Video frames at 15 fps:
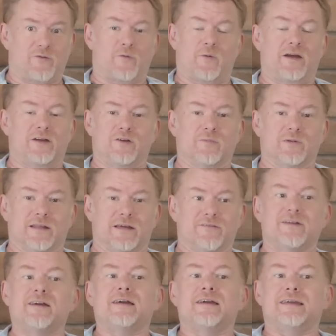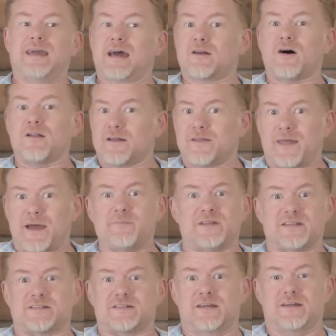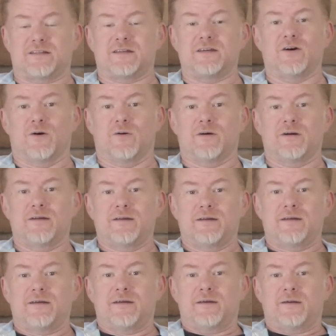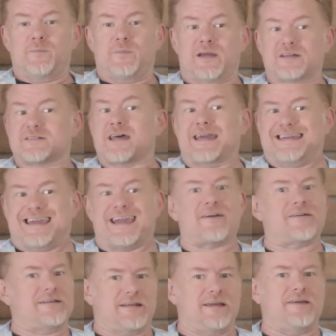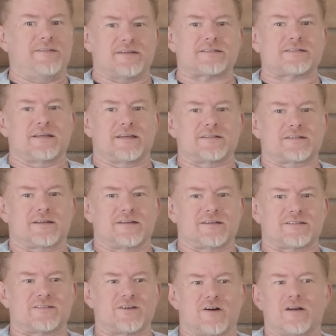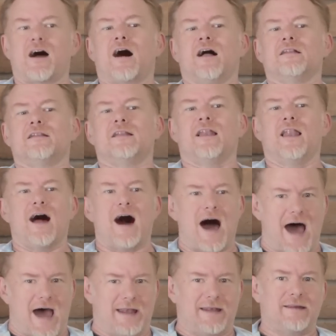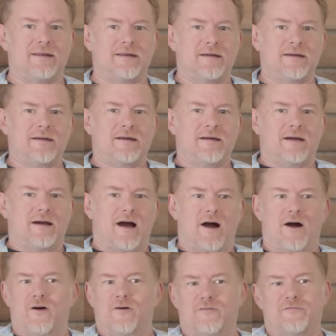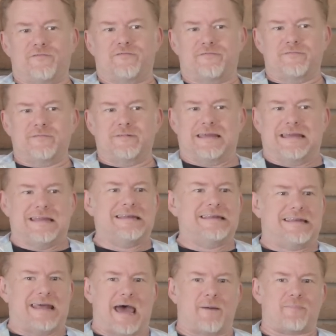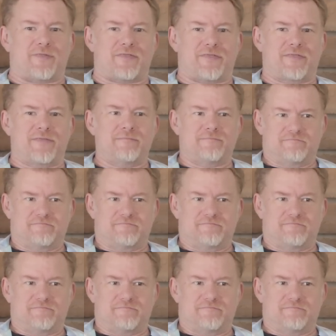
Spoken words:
with what you believe, get all of them to see it too. Because I guarantee this thing is going to start a lot of in-depth,